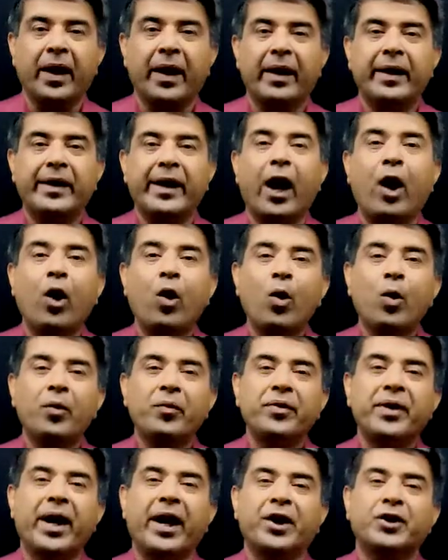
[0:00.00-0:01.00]
Now,
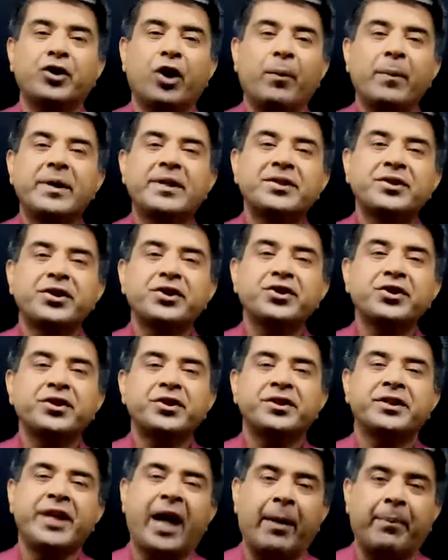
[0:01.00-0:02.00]
the atomic structure
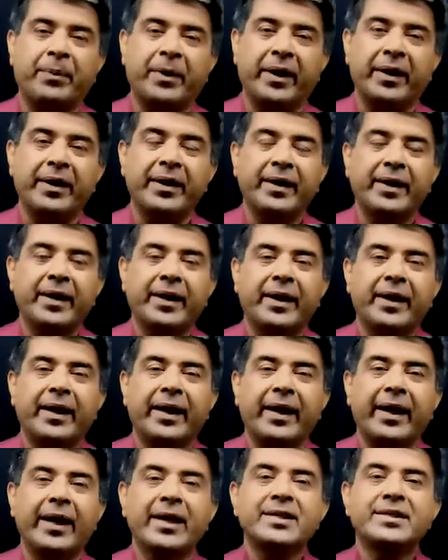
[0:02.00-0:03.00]
chapter
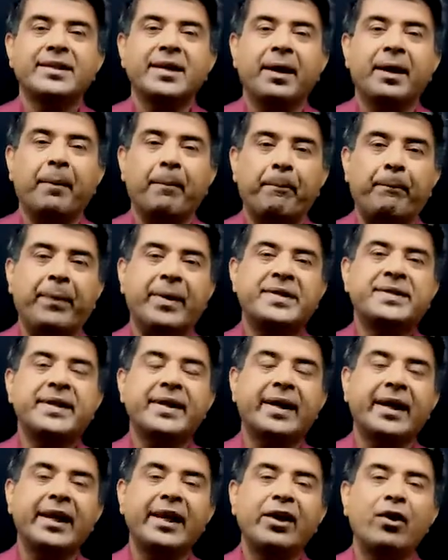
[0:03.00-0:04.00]
is
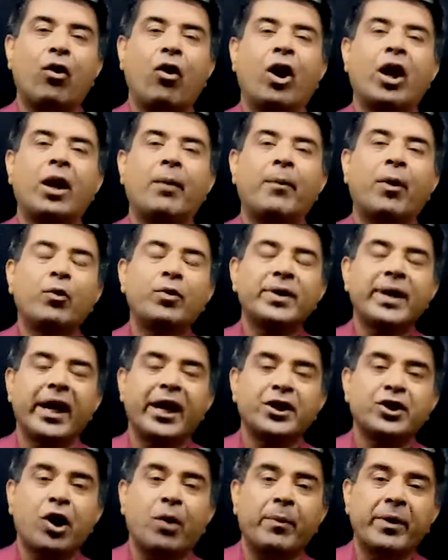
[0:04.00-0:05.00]
basically all about
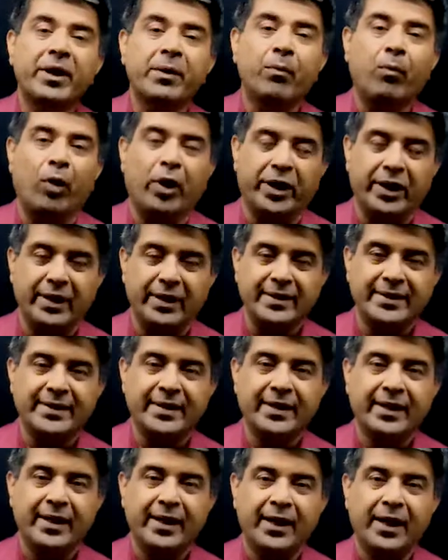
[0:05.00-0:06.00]
atomic models,
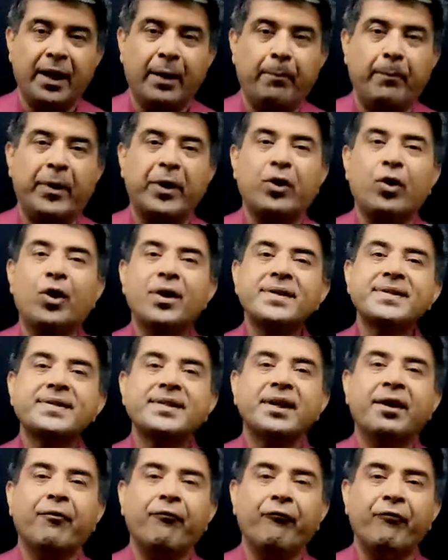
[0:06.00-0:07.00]
because
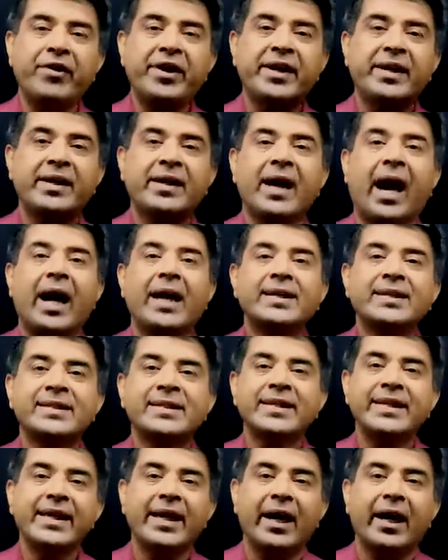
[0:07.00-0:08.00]
we can't
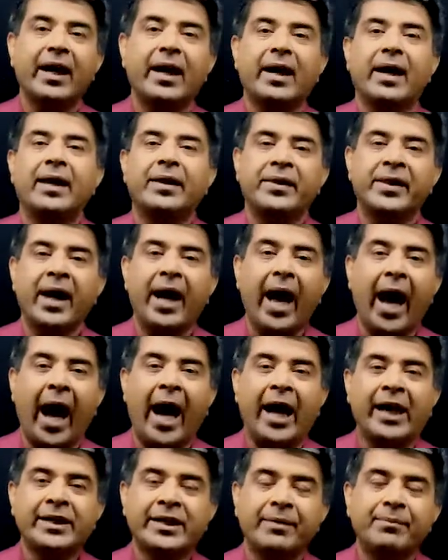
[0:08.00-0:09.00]
see the
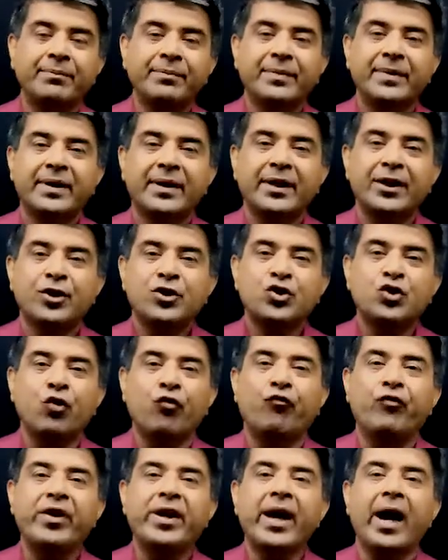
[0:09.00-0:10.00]
atom, so
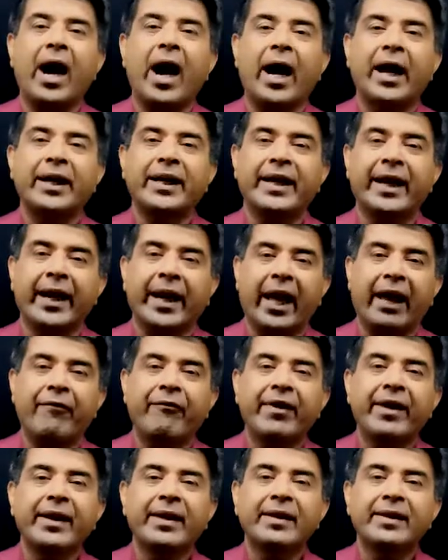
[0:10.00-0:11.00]
we are
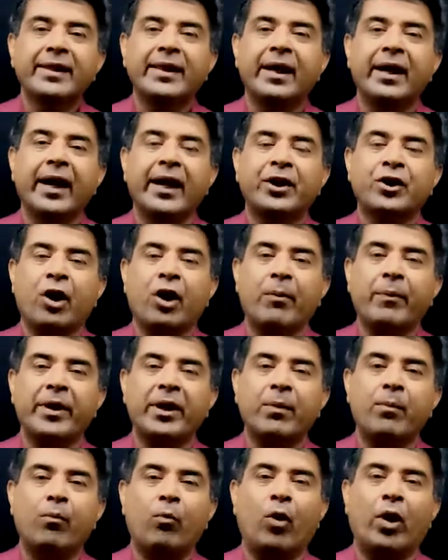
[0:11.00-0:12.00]
deriving the atomic
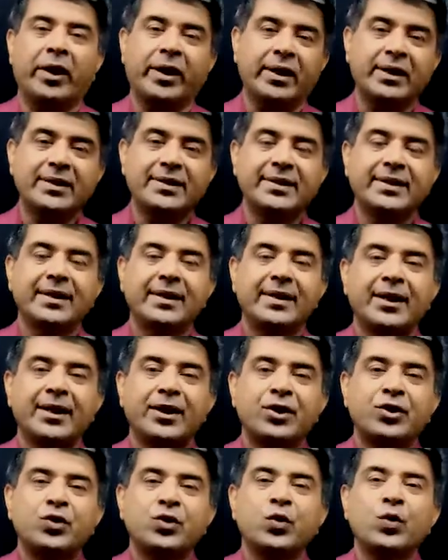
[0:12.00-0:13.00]
models
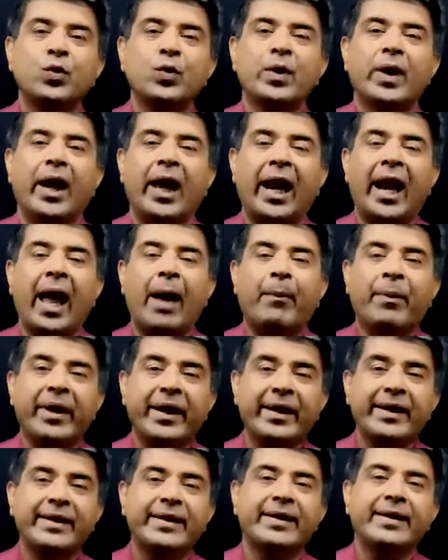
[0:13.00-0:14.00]
to
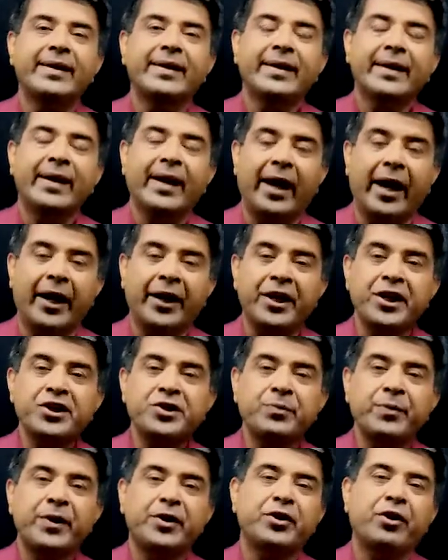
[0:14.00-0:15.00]
elaborate the
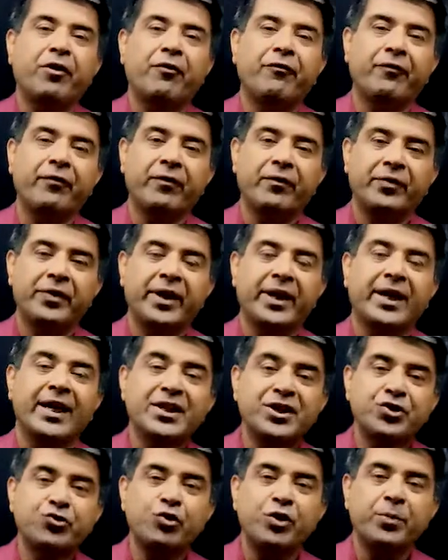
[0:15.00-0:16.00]
arrangement of the
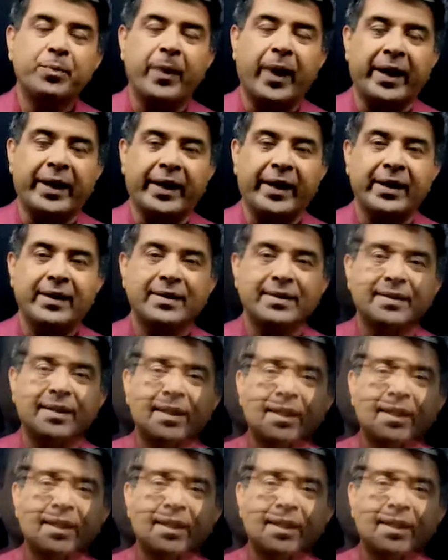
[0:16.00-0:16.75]
constituent particles.